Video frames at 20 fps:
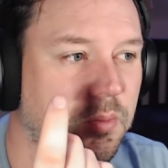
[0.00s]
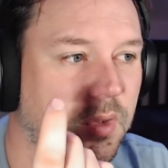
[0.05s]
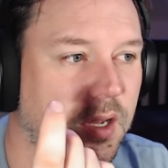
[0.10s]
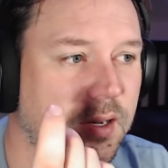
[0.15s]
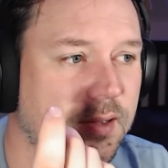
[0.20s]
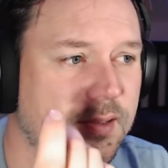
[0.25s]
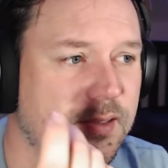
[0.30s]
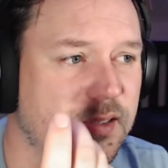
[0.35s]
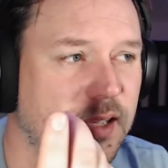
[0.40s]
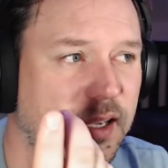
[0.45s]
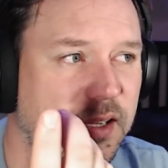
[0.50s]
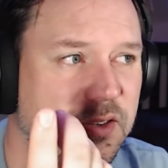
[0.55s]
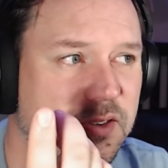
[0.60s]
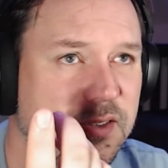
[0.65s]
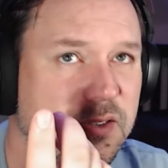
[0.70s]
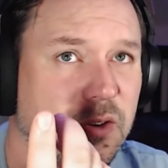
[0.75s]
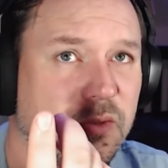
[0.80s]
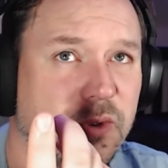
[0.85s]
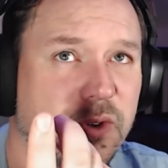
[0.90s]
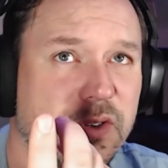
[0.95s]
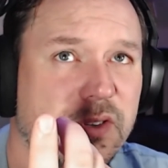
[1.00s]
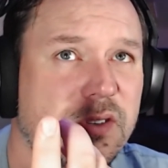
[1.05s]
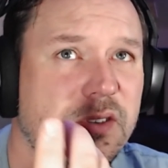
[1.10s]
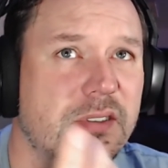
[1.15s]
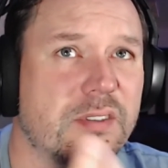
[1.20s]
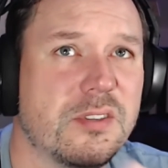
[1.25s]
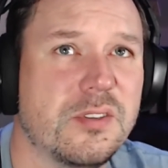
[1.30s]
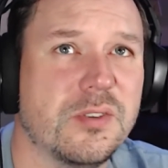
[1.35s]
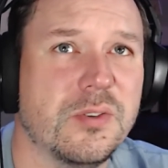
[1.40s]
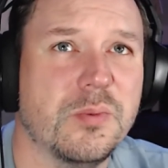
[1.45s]
And it's like just over
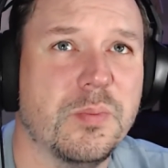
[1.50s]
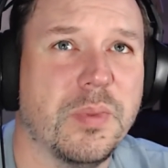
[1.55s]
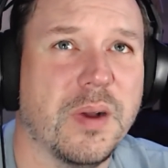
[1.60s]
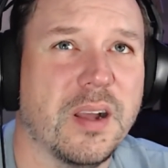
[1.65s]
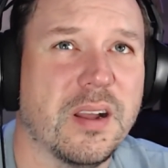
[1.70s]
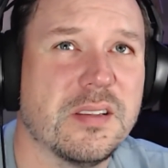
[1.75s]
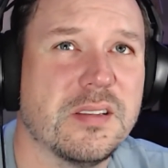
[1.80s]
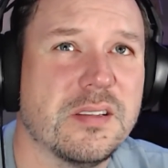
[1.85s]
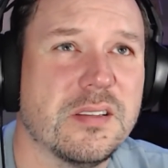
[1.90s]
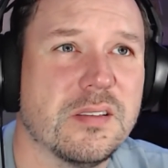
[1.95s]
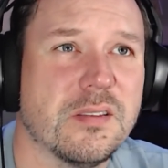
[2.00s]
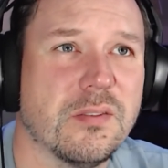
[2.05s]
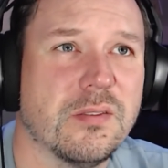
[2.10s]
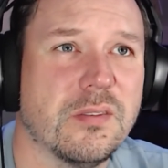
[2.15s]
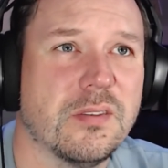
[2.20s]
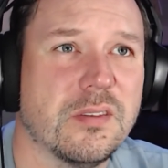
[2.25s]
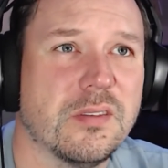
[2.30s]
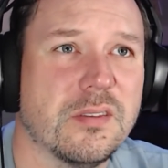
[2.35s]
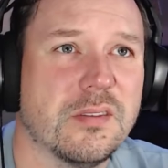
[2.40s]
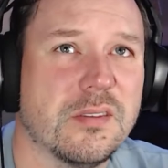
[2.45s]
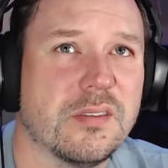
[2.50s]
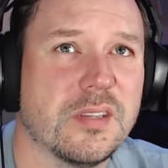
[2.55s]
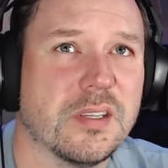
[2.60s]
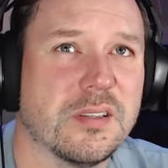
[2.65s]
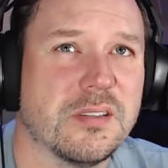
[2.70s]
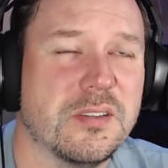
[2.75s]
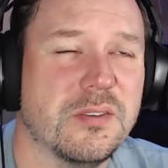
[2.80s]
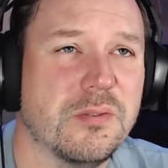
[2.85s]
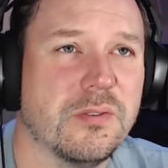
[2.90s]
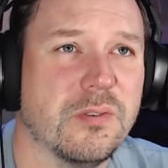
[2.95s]
$2. It's
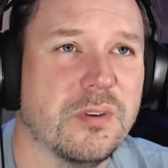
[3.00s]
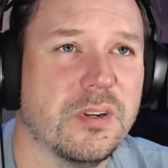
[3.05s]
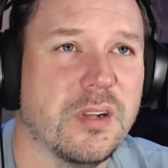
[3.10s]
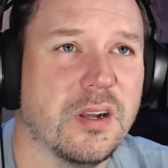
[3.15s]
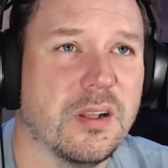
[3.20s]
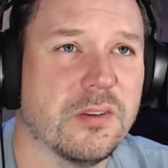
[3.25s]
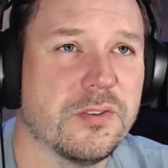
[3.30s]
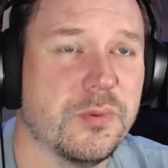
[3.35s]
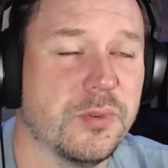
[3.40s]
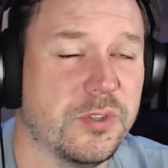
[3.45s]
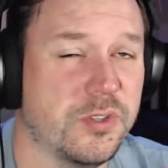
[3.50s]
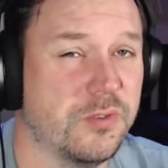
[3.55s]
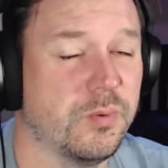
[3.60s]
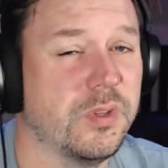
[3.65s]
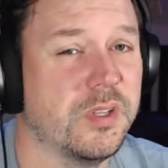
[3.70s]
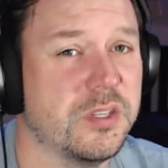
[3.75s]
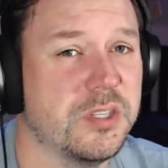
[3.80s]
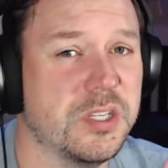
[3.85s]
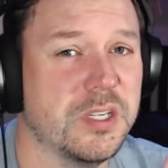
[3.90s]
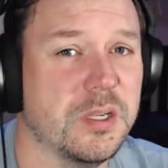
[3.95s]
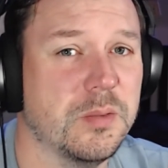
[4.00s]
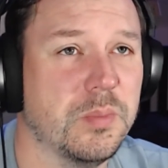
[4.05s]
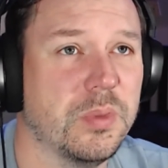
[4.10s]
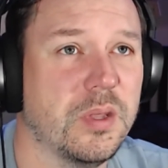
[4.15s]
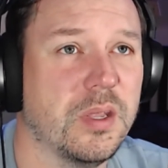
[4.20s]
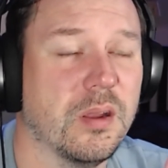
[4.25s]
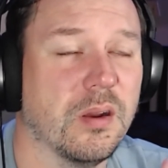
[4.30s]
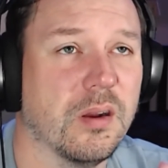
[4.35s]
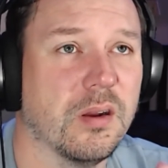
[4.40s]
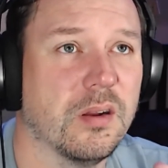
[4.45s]
like $2-3, which is really cheap
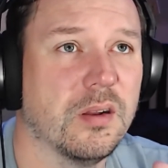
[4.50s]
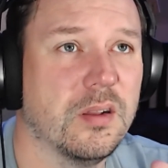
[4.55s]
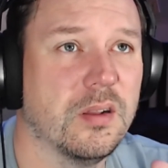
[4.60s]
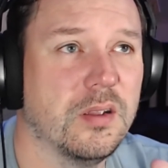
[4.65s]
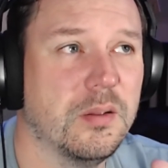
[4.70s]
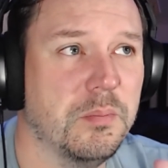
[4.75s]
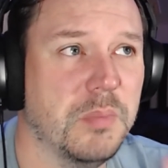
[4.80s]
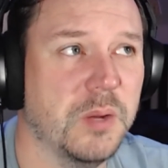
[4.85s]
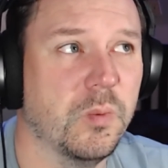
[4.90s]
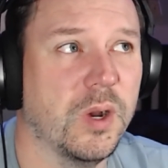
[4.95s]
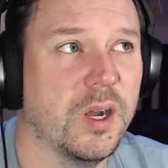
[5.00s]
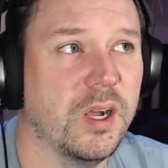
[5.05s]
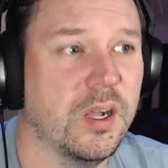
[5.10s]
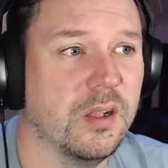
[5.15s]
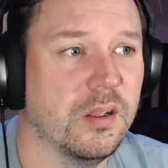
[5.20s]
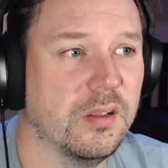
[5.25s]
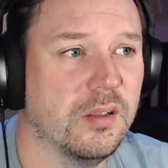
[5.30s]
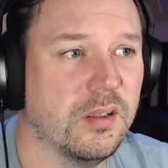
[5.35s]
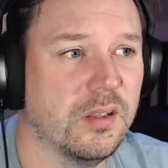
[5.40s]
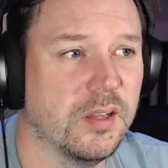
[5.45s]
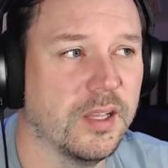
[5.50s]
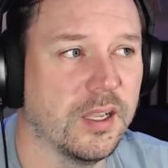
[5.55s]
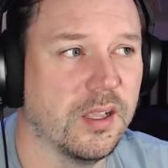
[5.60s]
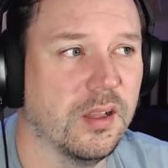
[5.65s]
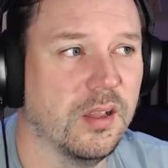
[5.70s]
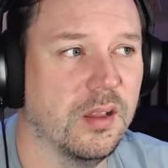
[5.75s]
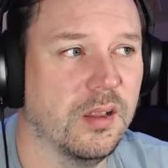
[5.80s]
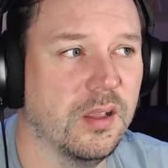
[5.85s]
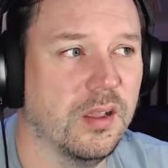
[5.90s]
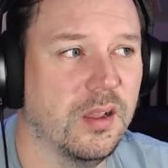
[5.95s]
here. Meanwhile, like
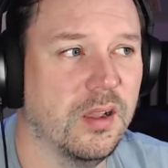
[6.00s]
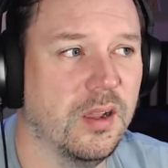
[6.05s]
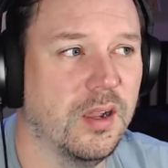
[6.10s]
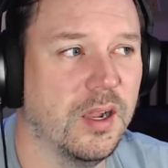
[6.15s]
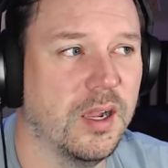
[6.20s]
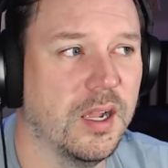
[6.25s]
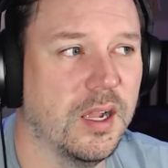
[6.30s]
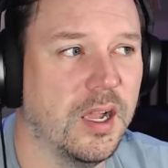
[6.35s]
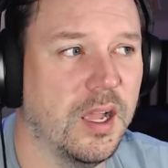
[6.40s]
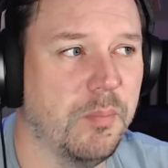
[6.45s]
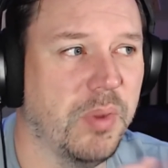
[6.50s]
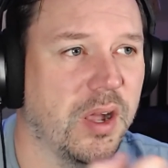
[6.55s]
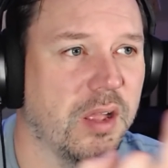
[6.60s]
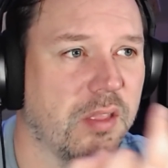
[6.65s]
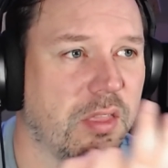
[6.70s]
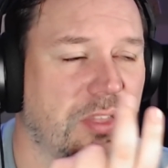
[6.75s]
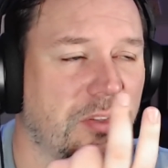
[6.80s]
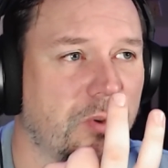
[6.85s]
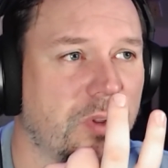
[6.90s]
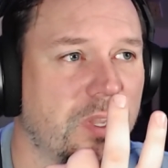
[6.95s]
I bought